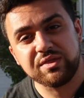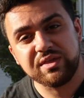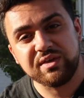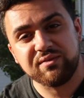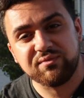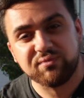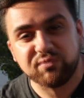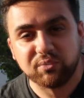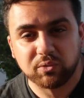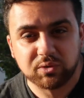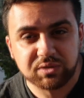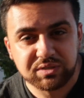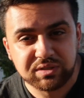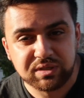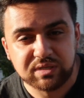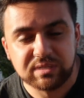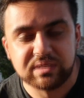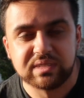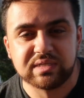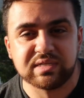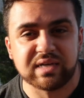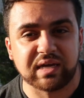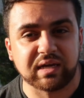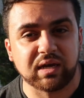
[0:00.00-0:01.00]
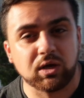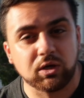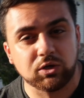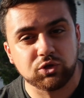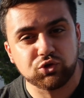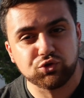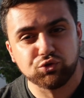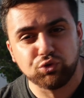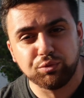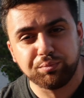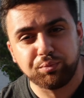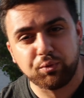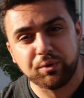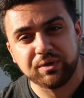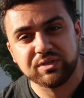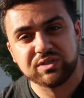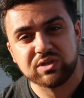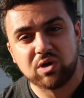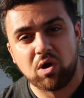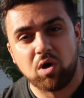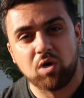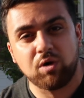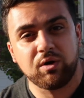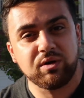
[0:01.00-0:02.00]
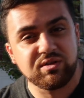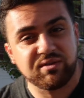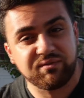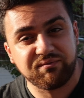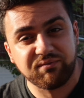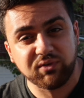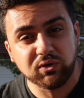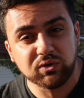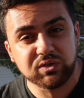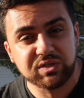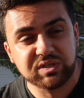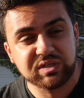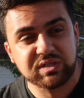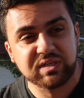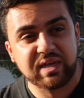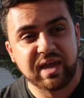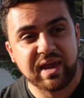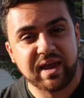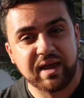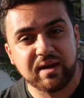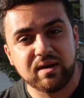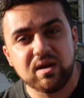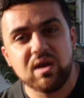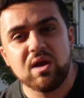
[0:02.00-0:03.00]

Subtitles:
the first and second control points are in the first scan